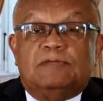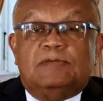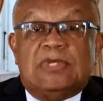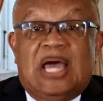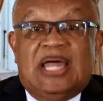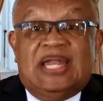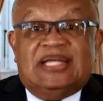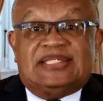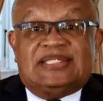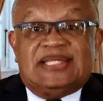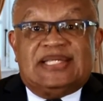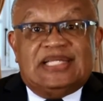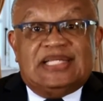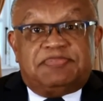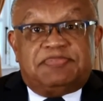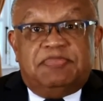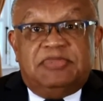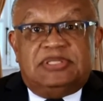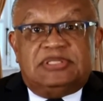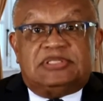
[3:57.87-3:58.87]
an
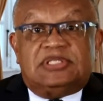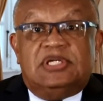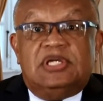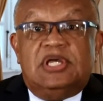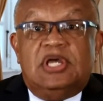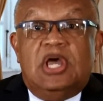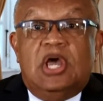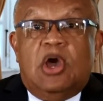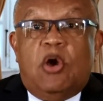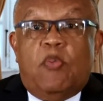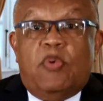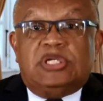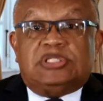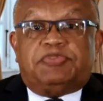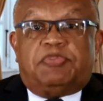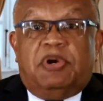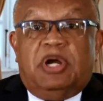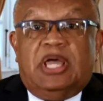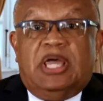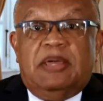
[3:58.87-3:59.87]
assessment which
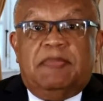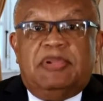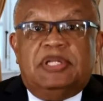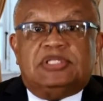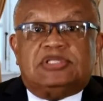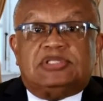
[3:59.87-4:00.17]
prohibits